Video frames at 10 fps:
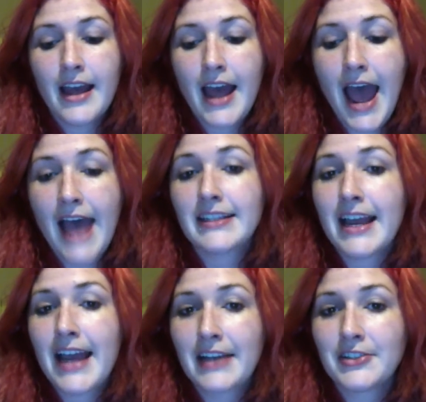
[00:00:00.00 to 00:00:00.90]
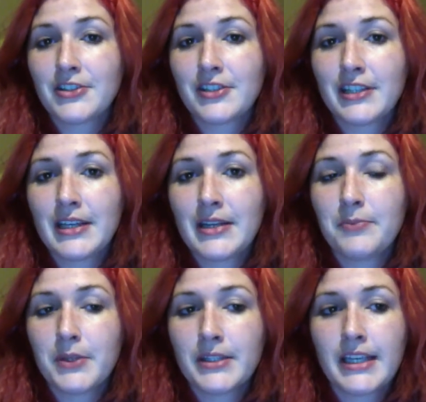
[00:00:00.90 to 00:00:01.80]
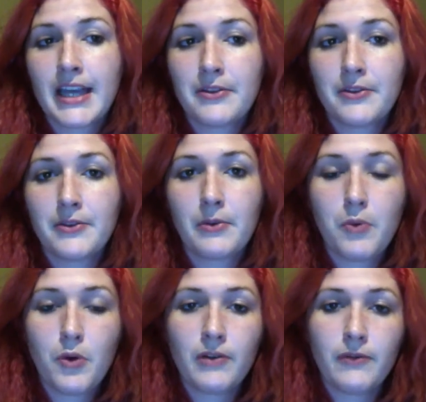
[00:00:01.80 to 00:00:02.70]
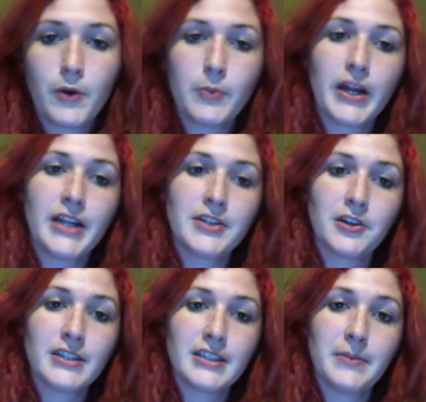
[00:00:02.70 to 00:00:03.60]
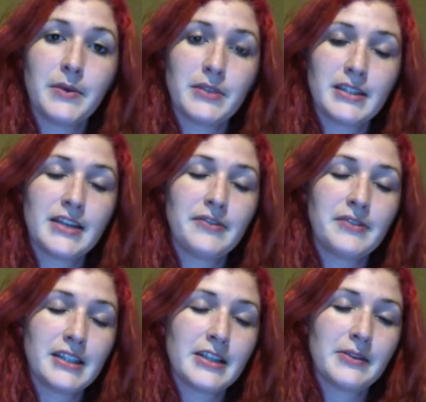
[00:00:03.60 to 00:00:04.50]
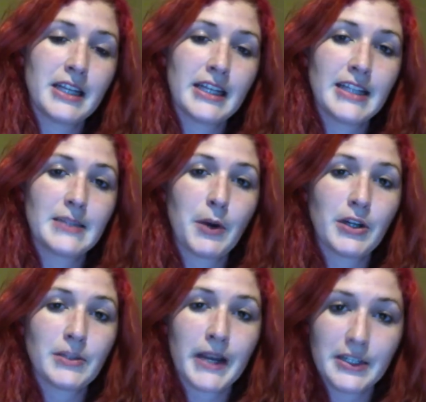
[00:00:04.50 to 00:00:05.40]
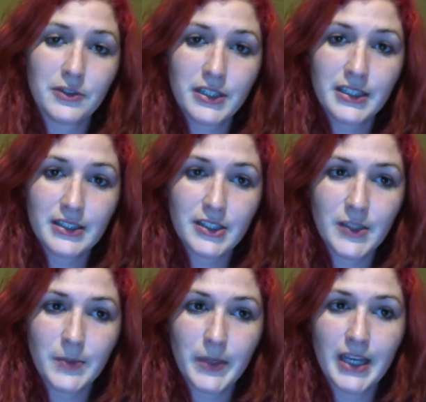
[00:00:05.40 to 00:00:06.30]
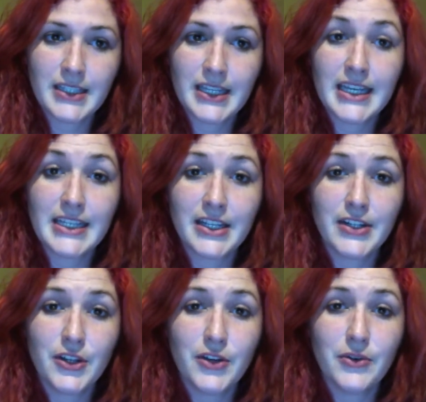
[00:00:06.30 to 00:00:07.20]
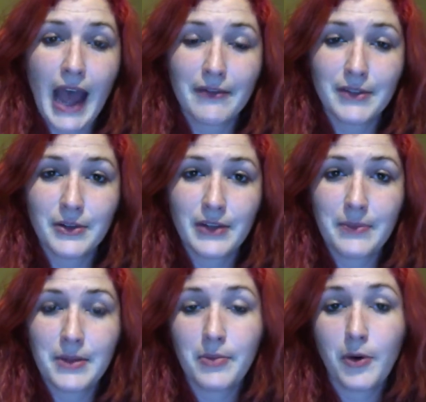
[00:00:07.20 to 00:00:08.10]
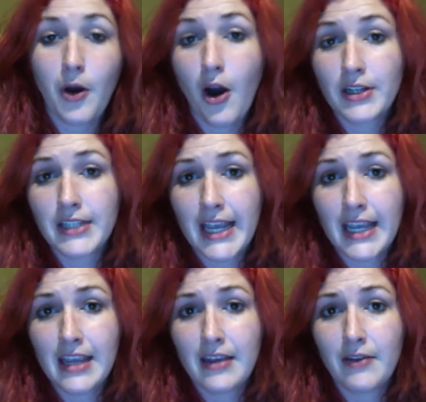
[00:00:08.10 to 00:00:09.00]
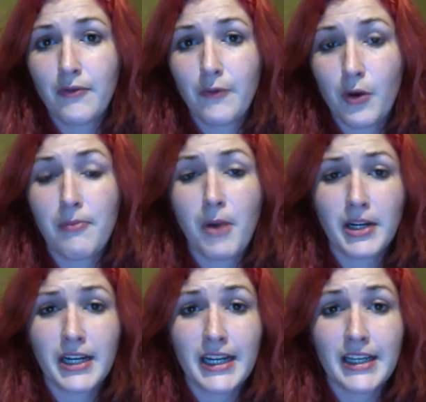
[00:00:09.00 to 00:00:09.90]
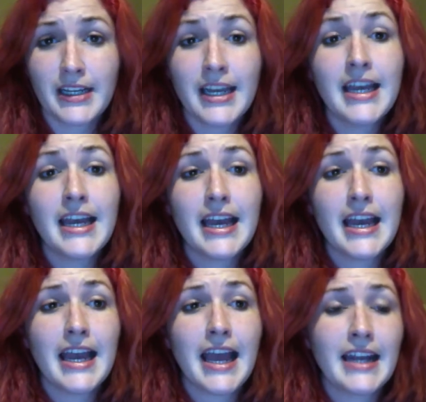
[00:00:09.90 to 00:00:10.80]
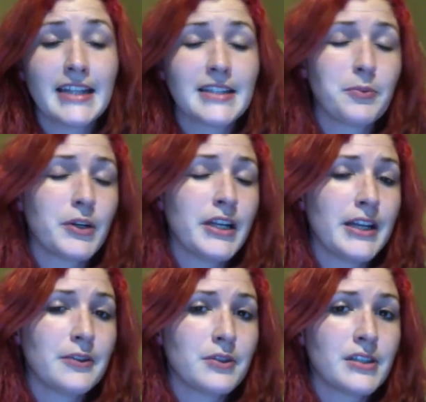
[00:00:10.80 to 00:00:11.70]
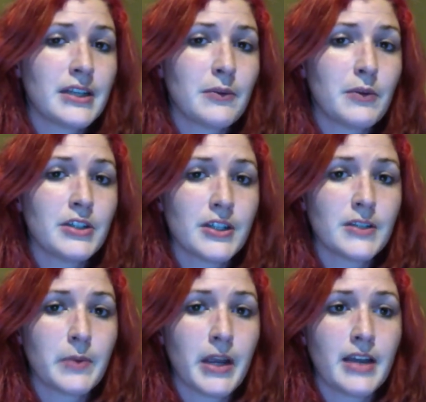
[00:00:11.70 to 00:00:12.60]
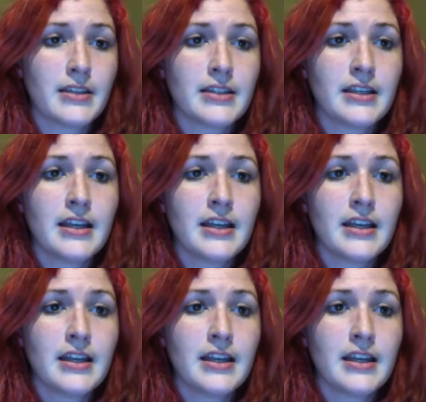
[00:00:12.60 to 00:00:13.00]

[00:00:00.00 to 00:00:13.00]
as I actually put together the report for brand journalism, it was definitely something that sparked my interest, just because it is a new avenue that people are taking for marketing, and it's a pretty interesting one, just because